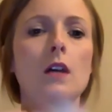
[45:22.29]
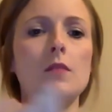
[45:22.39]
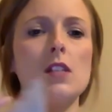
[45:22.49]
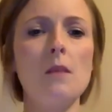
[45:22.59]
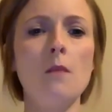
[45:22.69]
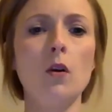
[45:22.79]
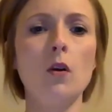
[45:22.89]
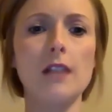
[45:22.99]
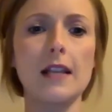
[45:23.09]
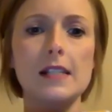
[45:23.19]
just a
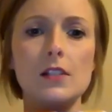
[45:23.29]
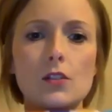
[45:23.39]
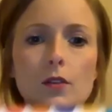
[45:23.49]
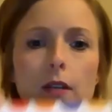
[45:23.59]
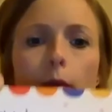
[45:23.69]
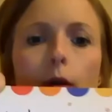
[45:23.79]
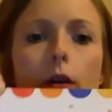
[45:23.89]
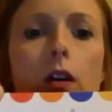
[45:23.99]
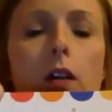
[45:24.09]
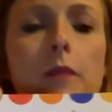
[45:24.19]
multi-sensory
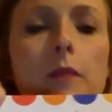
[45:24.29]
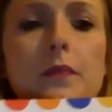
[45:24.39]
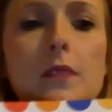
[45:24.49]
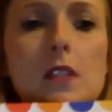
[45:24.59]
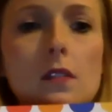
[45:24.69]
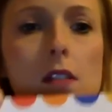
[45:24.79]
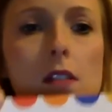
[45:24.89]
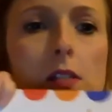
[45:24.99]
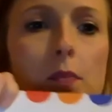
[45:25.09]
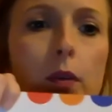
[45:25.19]
book. So
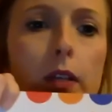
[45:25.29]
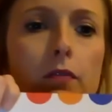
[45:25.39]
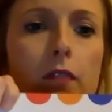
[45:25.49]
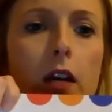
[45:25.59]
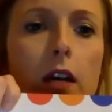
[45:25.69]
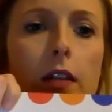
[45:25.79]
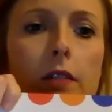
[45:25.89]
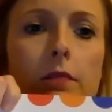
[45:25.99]
this is pretty fun.